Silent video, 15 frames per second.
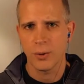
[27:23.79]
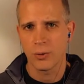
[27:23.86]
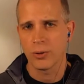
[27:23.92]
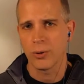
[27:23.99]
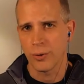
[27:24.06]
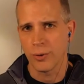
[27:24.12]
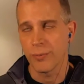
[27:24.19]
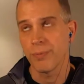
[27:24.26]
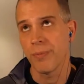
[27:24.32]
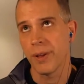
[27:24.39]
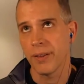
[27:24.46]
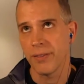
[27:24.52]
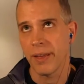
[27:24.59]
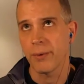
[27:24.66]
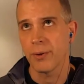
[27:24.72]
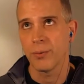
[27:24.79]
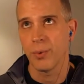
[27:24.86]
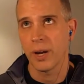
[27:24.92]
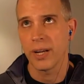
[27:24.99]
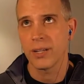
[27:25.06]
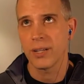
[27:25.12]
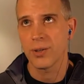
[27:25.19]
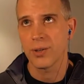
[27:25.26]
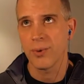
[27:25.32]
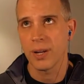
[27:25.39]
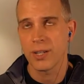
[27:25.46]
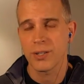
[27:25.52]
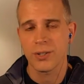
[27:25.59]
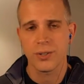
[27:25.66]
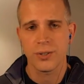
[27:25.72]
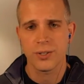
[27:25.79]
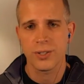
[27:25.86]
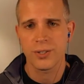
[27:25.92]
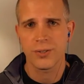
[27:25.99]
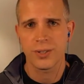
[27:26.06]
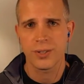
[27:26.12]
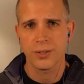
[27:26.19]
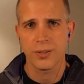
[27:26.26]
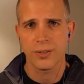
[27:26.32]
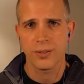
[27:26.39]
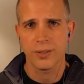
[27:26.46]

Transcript: or, or they would range and register to the